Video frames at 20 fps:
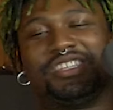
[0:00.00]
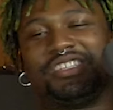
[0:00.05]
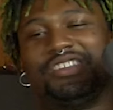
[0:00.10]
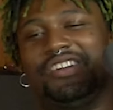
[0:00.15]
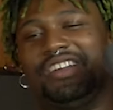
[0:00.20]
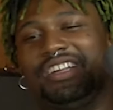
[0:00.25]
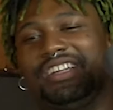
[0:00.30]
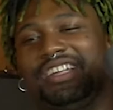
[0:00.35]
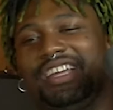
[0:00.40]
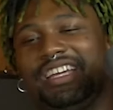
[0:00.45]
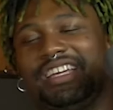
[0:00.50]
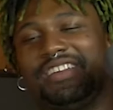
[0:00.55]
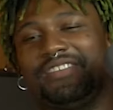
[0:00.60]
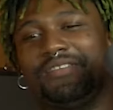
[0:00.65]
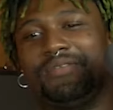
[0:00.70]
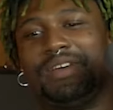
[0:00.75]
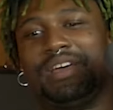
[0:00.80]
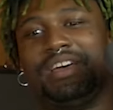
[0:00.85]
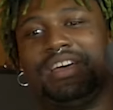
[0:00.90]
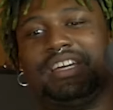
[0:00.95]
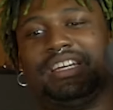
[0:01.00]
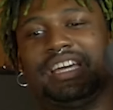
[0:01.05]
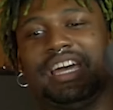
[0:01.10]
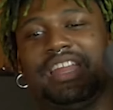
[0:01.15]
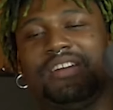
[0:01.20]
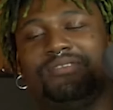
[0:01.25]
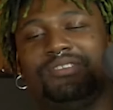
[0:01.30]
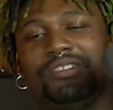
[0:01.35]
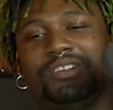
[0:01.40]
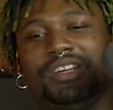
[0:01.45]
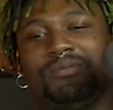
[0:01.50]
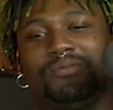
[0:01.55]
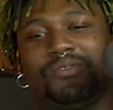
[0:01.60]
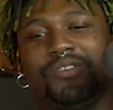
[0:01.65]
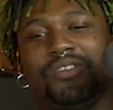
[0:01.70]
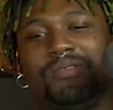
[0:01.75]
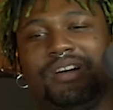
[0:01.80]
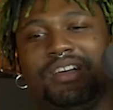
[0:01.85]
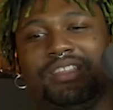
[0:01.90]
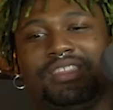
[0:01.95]
started like kind of learning
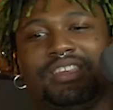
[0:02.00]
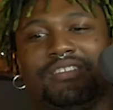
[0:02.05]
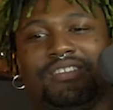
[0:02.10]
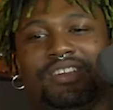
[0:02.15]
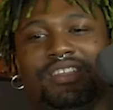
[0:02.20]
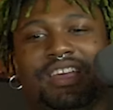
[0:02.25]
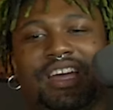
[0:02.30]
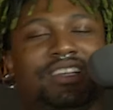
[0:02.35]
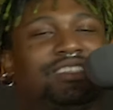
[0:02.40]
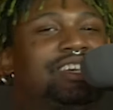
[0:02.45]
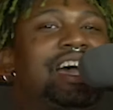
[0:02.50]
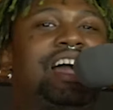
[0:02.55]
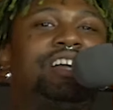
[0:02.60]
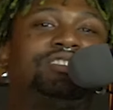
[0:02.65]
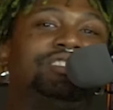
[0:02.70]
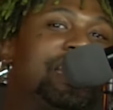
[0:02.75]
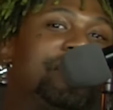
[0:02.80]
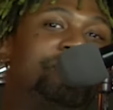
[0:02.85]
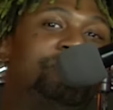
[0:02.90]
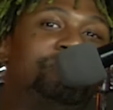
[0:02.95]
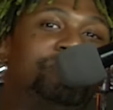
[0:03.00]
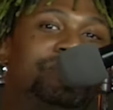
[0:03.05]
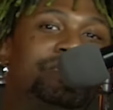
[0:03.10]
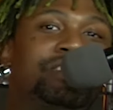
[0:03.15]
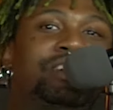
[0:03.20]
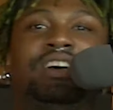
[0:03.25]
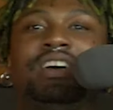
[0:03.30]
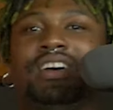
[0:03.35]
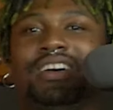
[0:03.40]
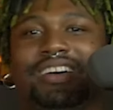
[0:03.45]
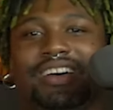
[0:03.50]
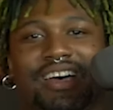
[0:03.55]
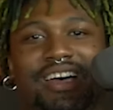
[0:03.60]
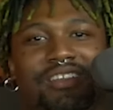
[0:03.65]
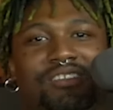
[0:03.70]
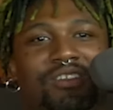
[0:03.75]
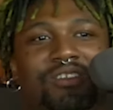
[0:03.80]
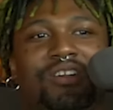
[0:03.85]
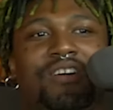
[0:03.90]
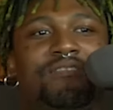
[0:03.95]
more about theory in that, because I actually haven't been a
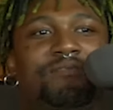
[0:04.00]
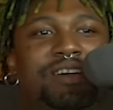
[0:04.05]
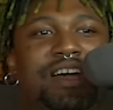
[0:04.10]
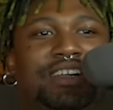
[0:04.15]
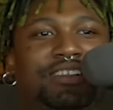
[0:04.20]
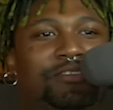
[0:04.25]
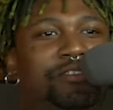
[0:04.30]
little known fact.